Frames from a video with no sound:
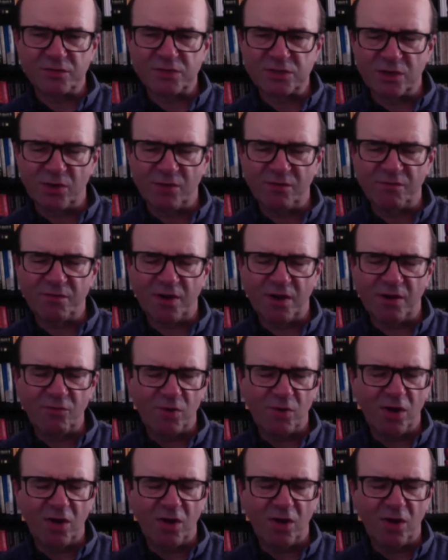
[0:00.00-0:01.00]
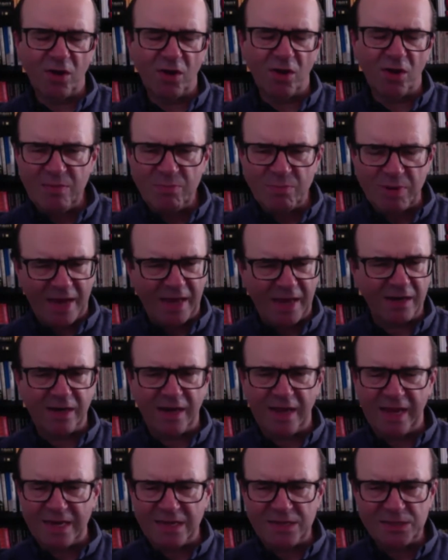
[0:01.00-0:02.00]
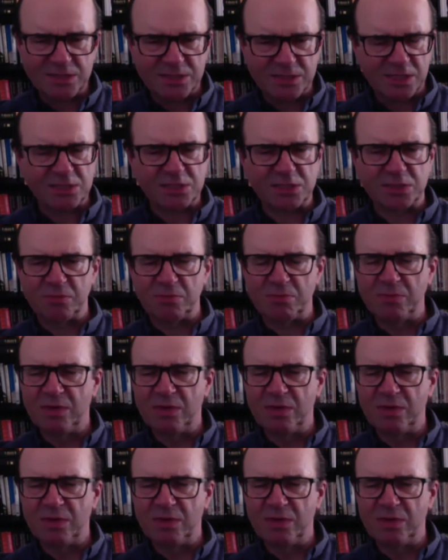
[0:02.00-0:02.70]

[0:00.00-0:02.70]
So if I rely on any pattern, any system,